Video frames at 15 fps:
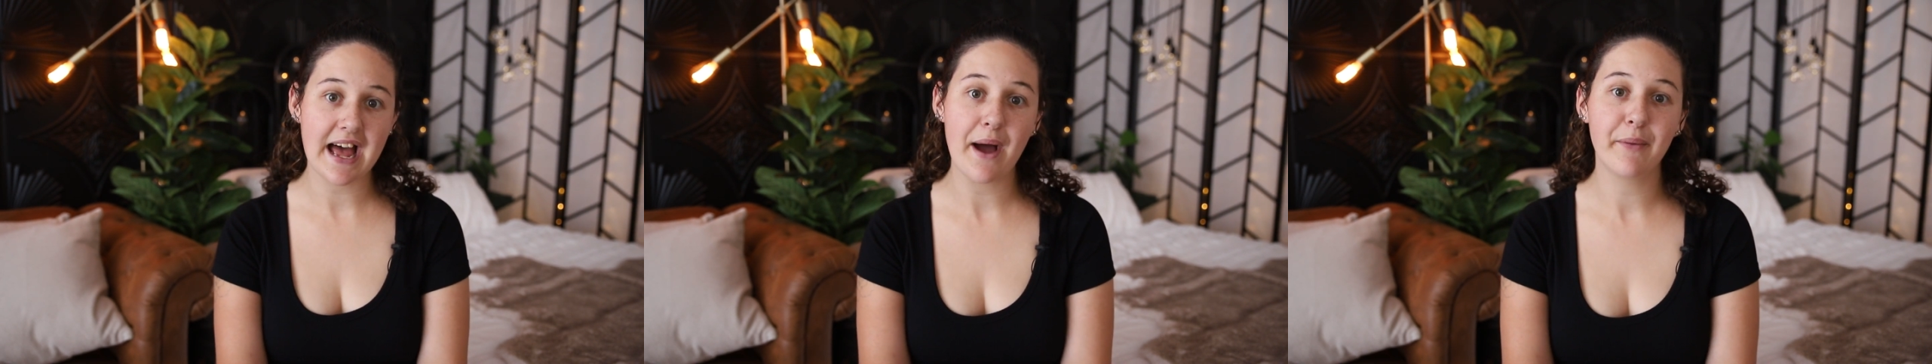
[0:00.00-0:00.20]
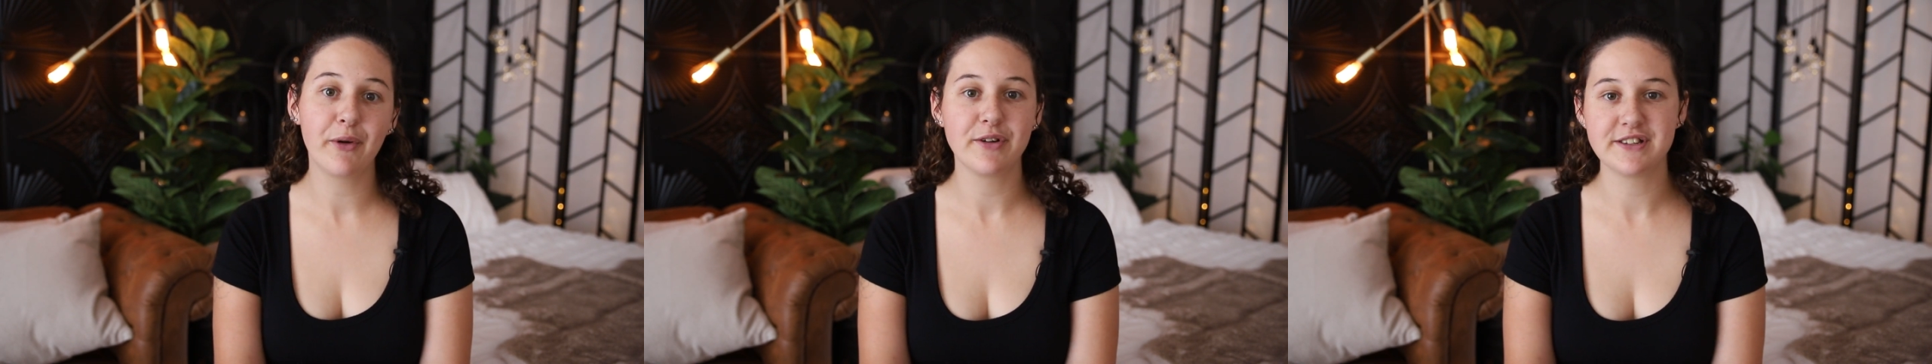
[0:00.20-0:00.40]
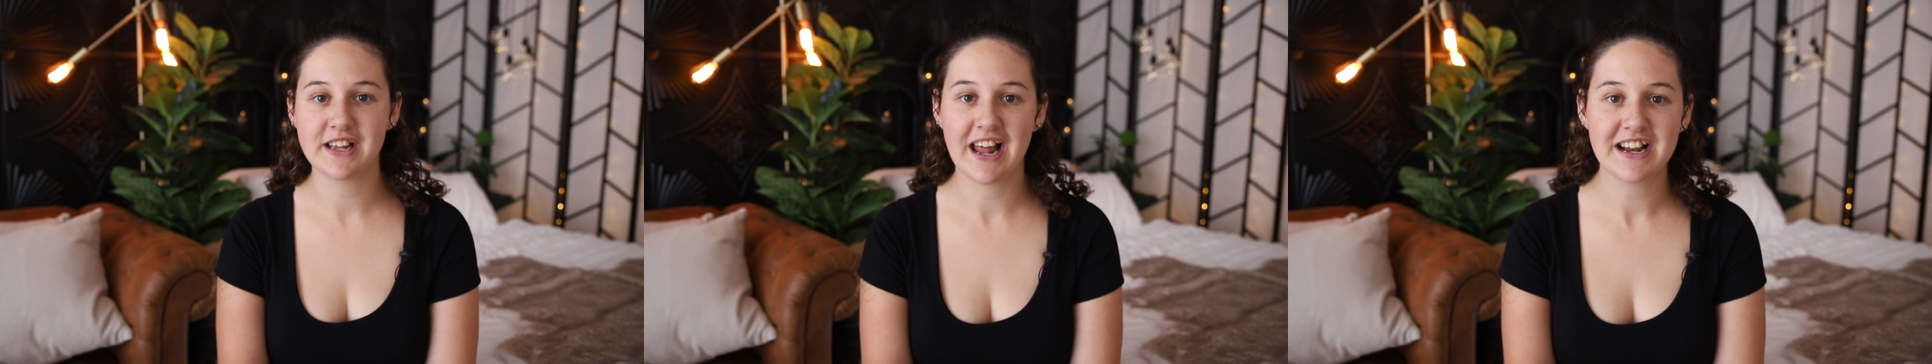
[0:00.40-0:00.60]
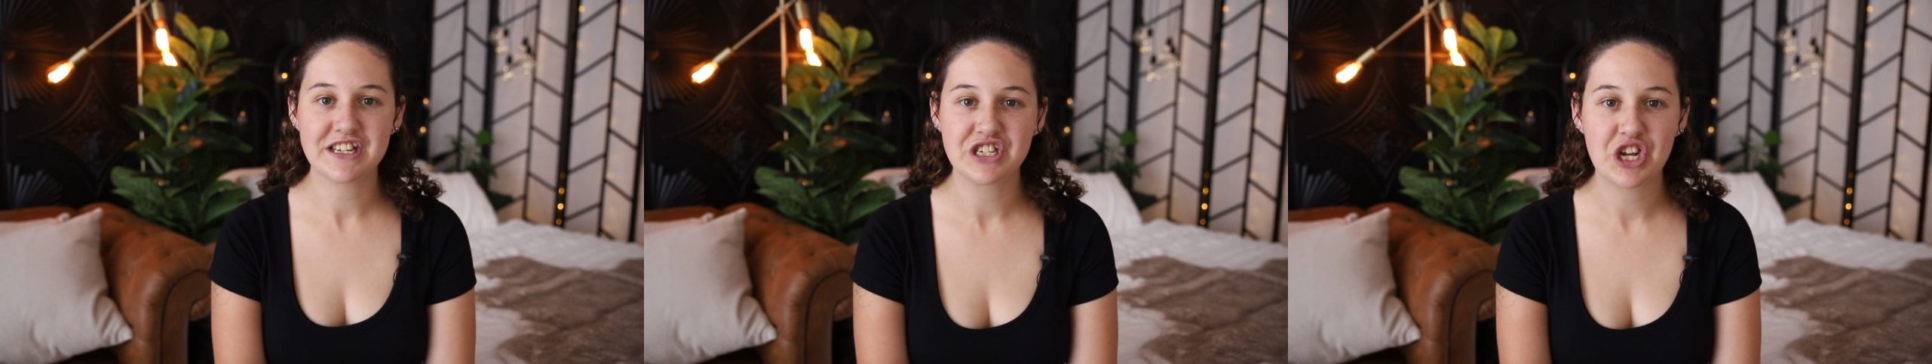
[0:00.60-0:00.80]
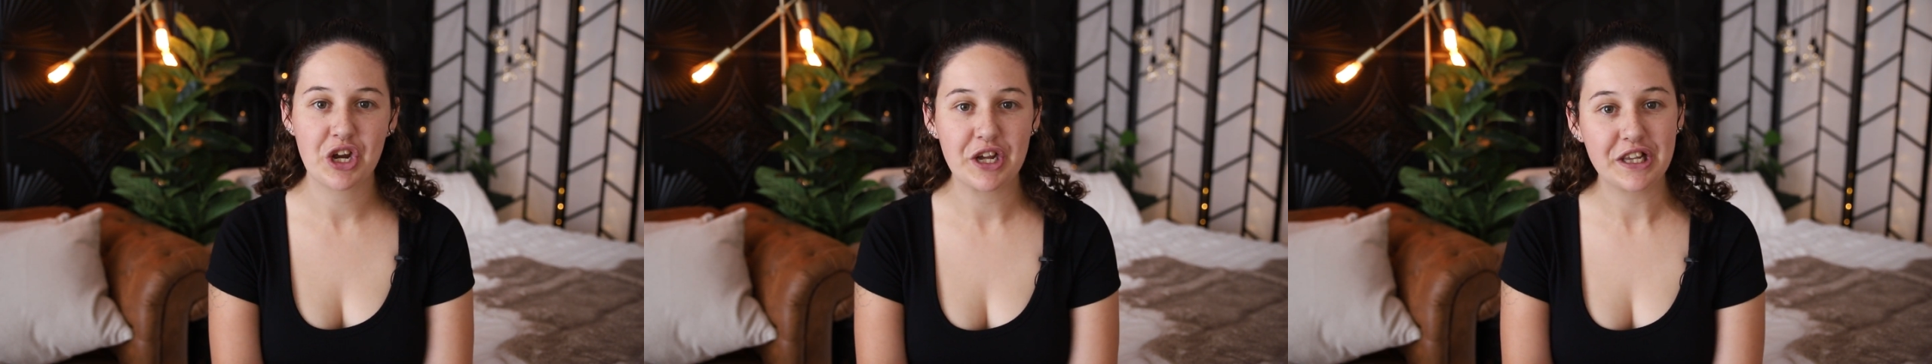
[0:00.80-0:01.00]
I would also like
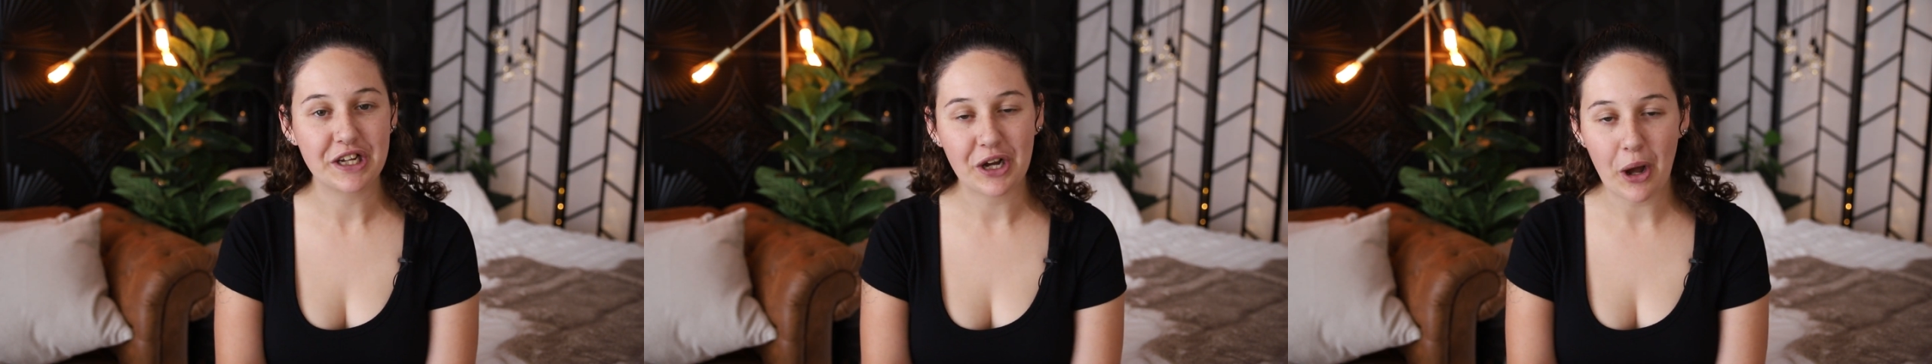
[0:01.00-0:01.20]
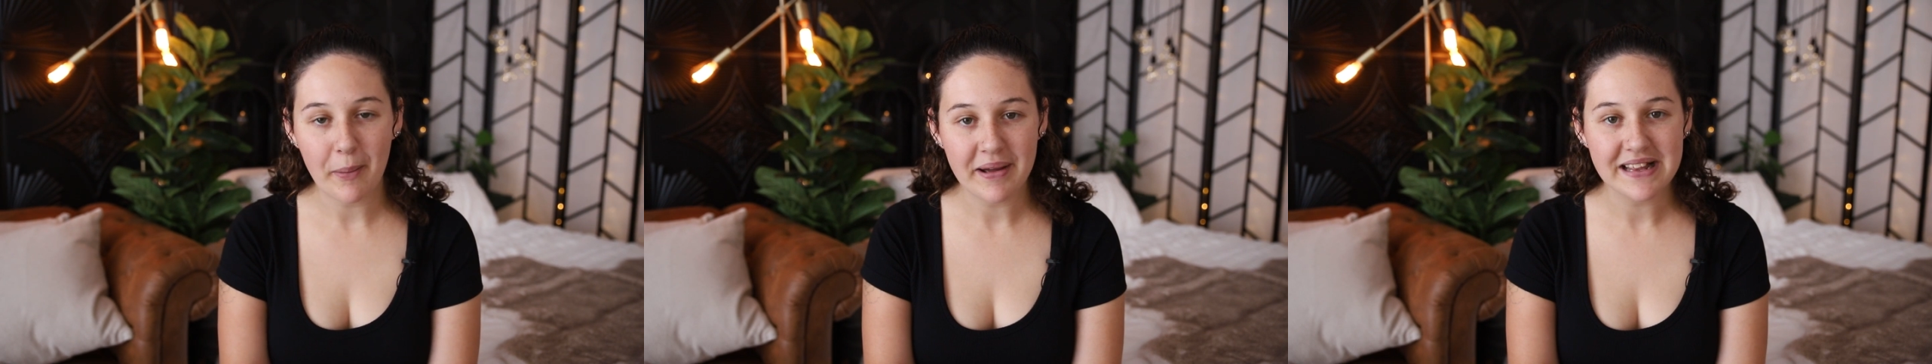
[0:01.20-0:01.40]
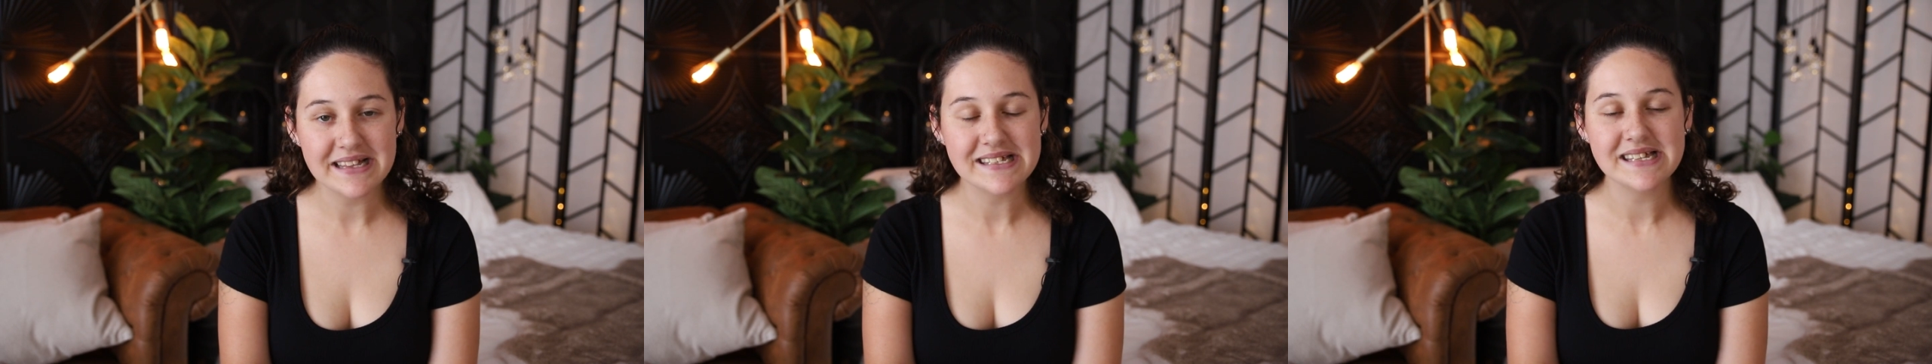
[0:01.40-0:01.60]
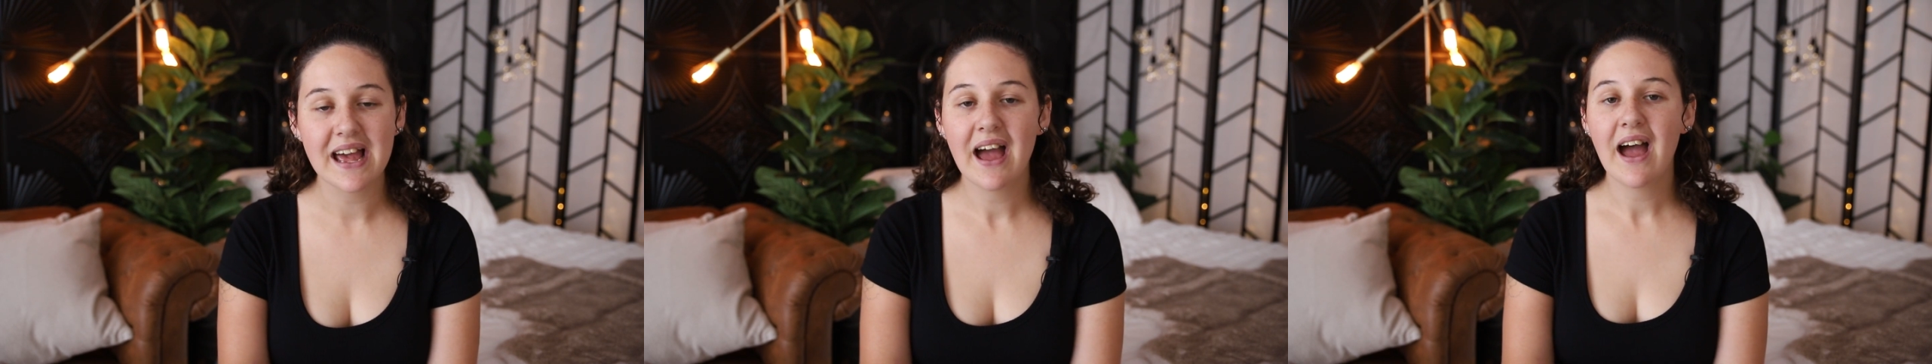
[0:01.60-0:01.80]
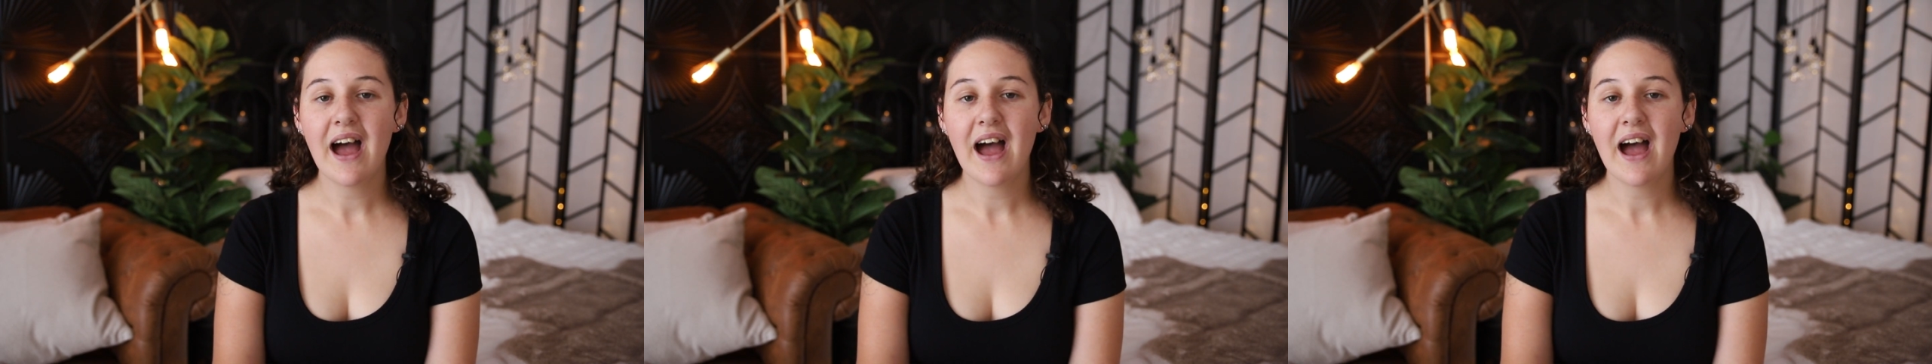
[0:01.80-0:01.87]
to know in the comments.